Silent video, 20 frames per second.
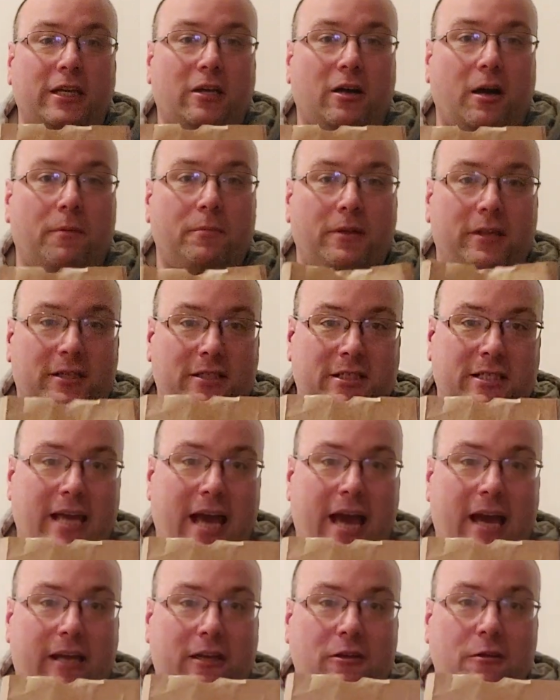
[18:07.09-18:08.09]
they come in a
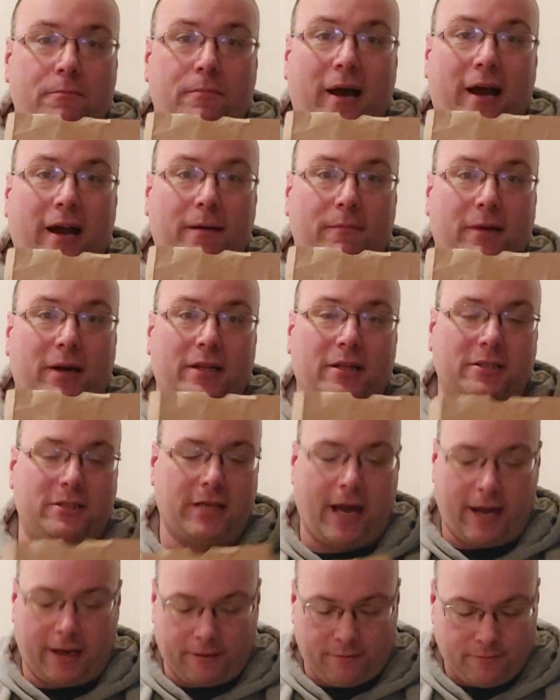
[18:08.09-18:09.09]
sack. You buy them by the
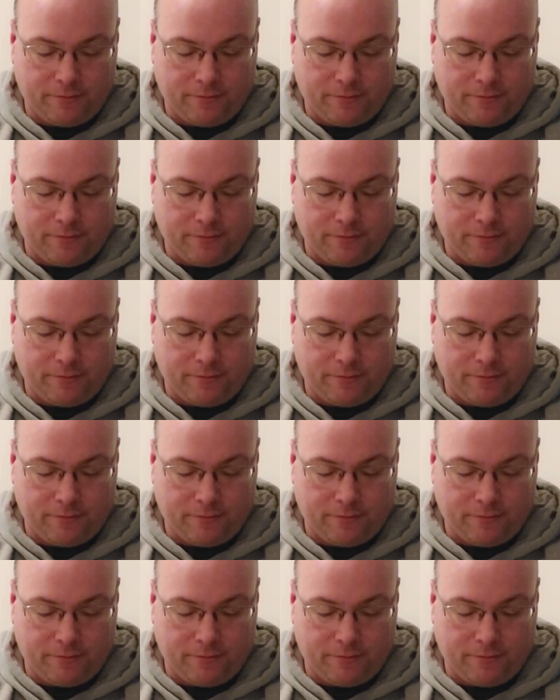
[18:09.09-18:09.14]
sack.